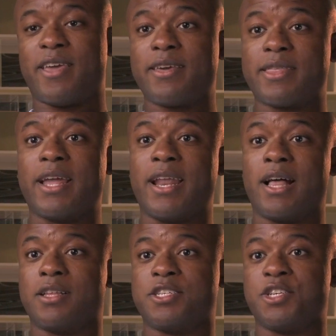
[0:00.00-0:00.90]
take that
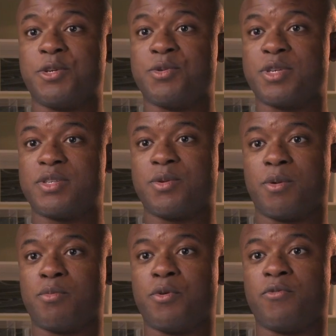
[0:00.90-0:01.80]
knowledge and use it
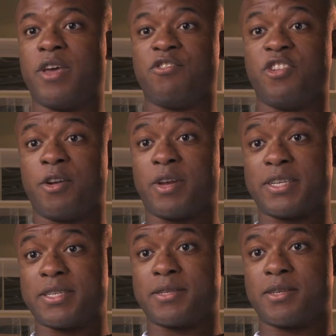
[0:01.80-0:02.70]
to improve
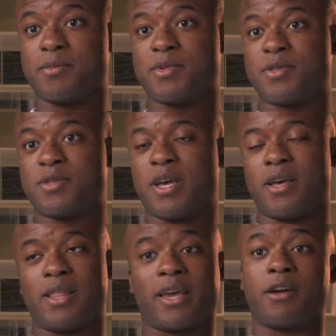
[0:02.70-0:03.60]
engineering systems,
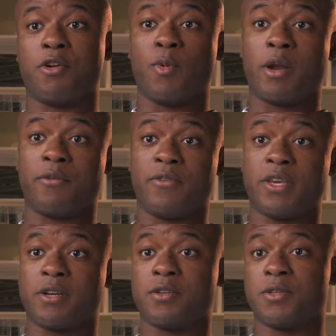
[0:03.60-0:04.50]
like underwater
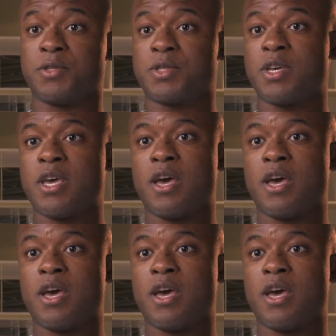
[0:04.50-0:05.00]
vehicles,